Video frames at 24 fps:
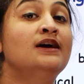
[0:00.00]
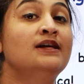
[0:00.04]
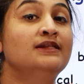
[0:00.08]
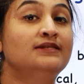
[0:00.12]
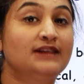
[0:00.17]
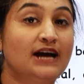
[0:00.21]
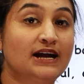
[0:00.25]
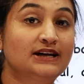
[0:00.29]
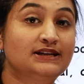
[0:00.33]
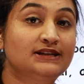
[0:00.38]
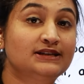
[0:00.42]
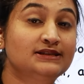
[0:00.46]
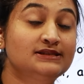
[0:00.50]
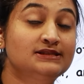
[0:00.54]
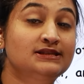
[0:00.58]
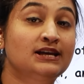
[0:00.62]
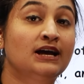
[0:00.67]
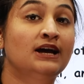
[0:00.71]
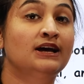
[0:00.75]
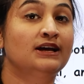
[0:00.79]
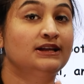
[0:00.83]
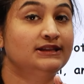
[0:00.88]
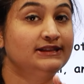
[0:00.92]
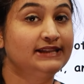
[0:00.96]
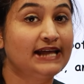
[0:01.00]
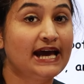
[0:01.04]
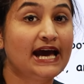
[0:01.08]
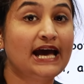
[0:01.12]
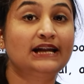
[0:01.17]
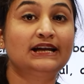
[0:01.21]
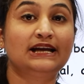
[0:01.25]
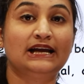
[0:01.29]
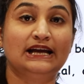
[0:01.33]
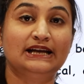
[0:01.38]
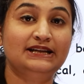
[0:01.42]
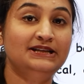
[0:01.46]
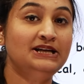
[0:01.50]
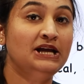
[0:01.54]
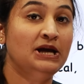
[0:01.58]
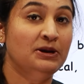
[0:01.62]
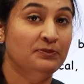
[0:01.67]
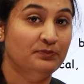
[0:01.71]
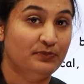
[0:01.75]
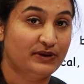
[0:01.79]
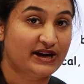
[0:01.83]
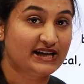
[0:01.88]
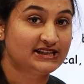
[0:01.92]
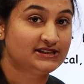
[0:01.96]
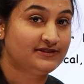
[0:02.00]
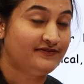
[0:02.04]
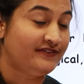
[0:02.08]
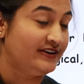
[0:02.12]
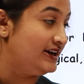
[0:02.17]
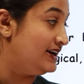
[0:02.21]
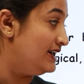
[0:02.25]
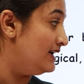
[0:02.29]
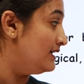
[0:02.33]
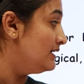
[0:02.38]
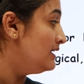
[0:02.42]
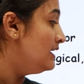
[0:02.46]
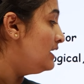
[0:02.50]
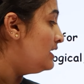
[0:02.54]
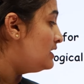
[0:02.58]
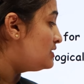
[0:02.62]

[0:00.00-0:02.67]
that is there in breastfeeding.